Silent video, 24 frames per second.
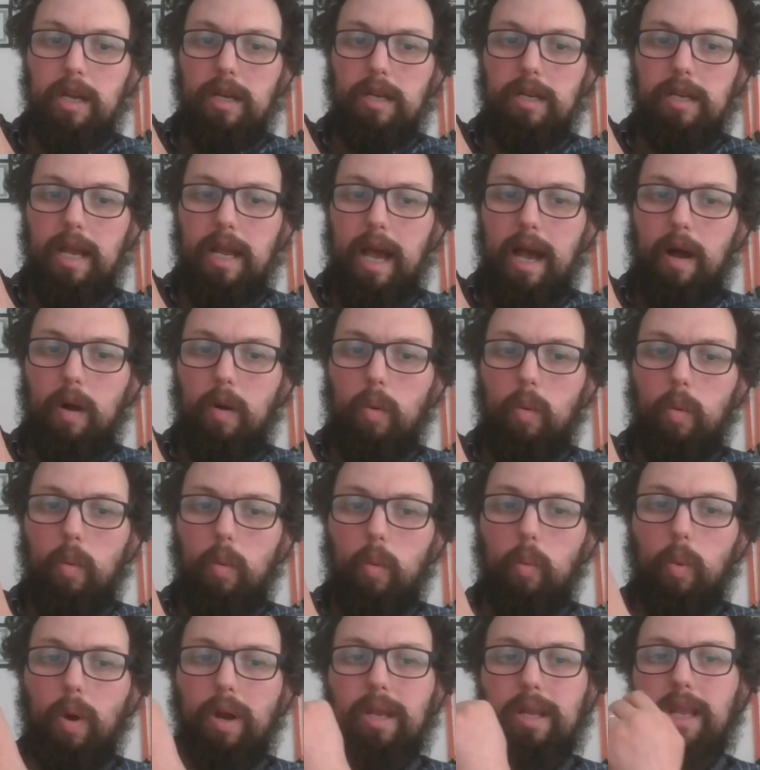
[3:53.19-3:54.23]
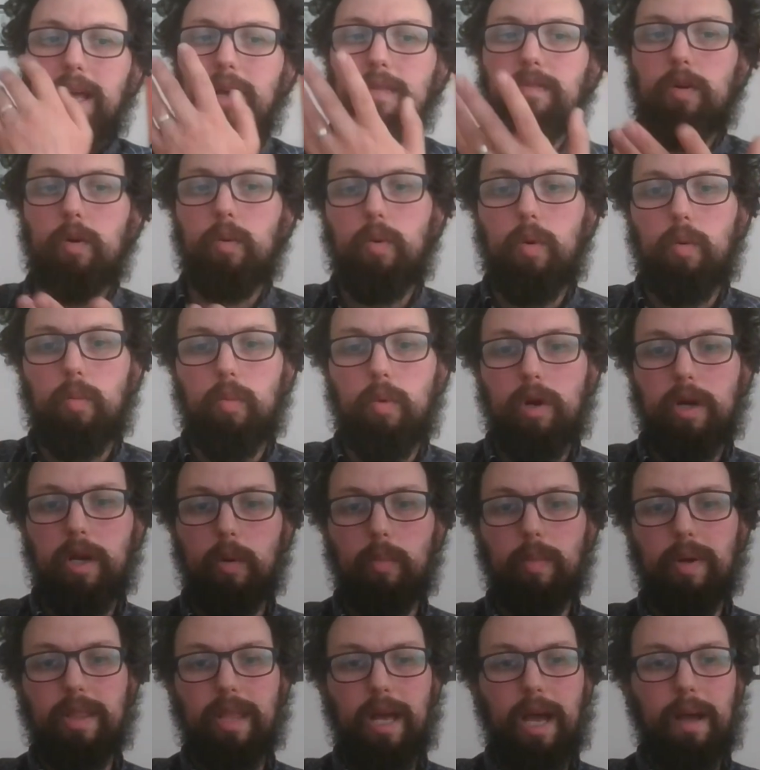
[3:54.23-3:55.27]
Now, what level we're
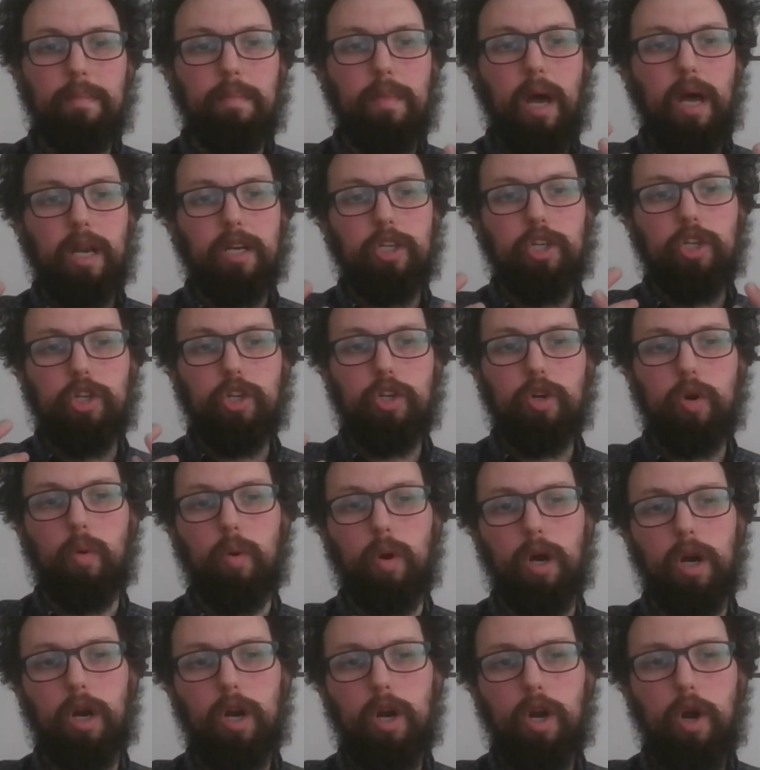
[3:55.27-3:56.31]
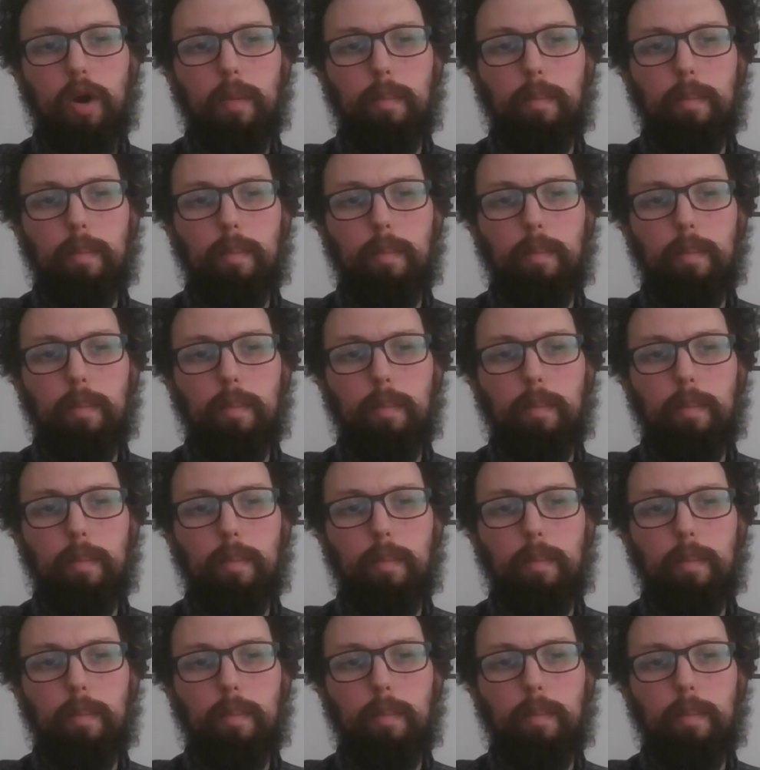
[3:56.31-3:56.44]
working with, I'm not sure,